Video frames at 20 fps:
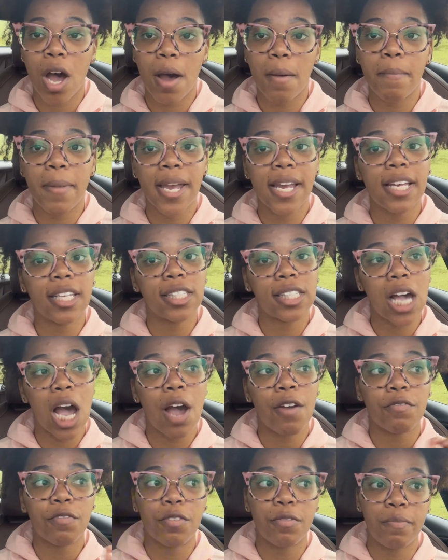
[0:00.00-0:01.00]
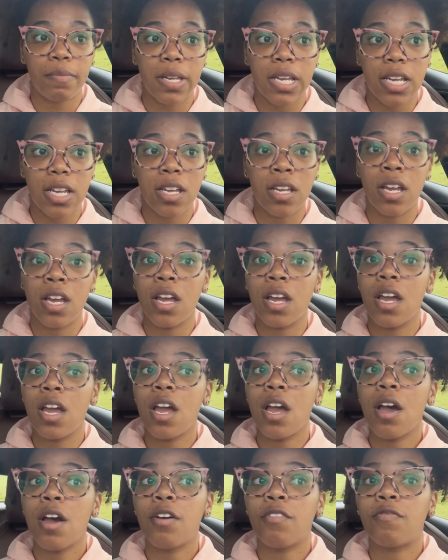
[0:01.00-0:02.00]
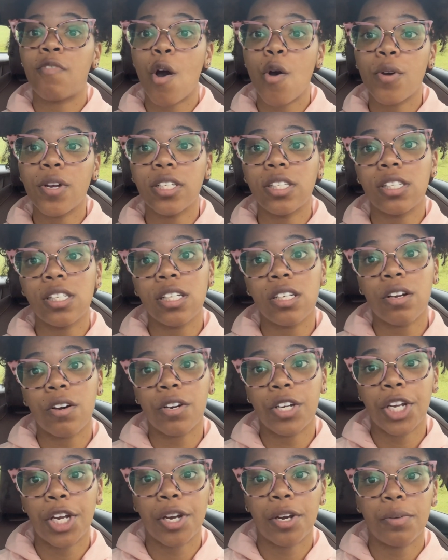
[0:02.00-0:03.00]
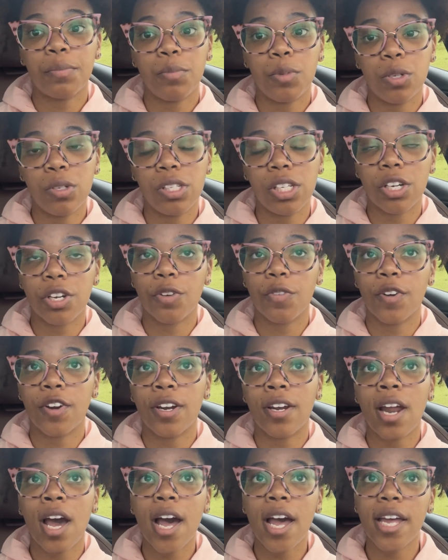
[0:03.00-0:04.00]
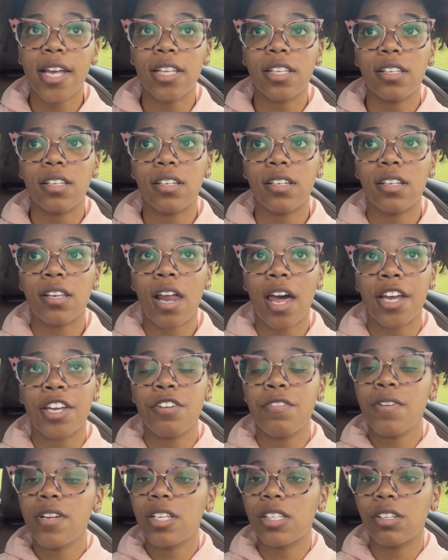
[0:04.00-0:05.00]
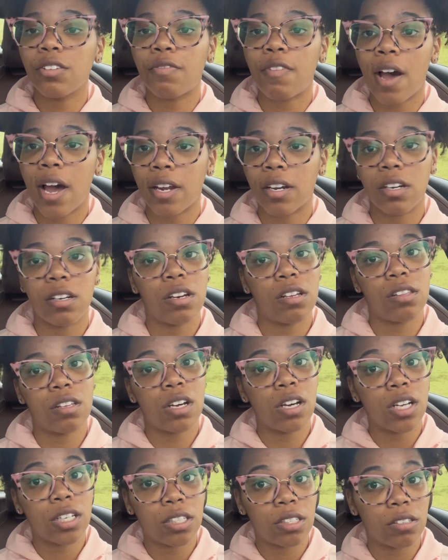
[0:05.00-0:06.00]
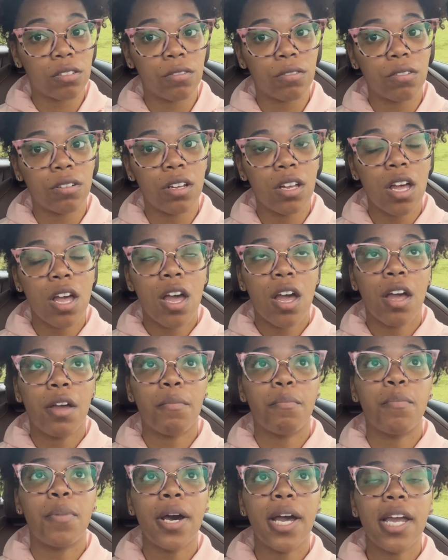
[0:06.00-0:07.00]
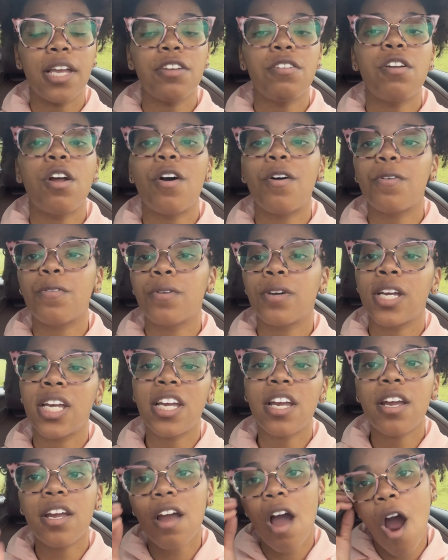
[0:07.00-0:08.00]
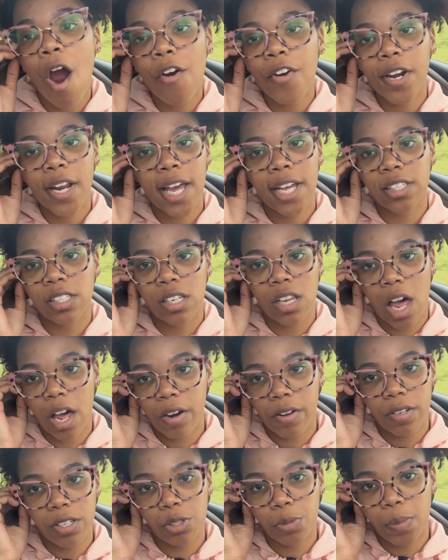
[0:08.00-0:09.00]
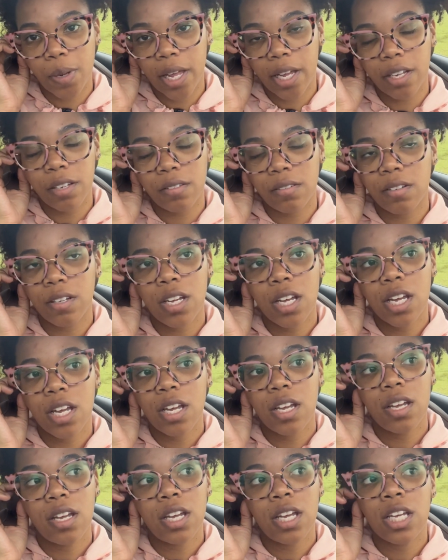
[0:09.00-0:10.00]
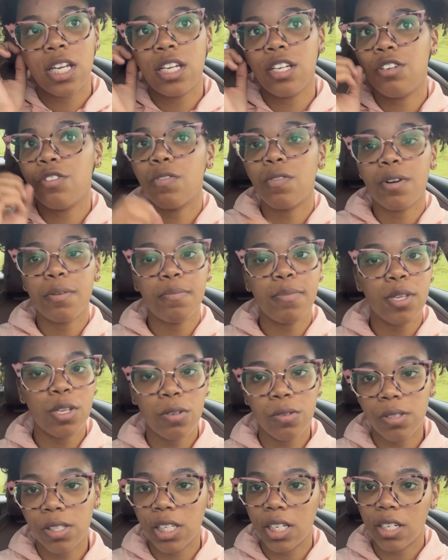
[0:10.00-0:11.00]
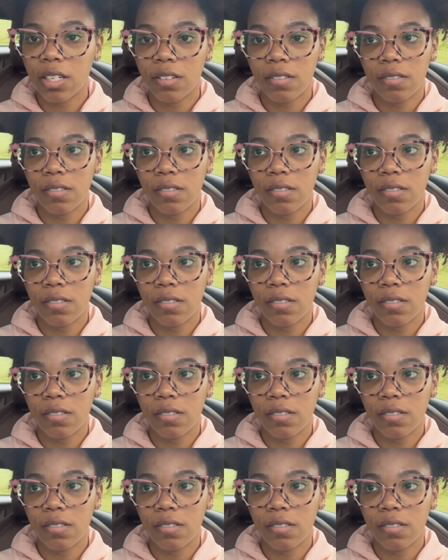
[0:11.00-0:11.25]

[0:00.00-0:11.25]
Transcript: making time for me, focusing on your music career, not, like, you need to find another hustle. But, you know, he already has a lot on his plate. He doing music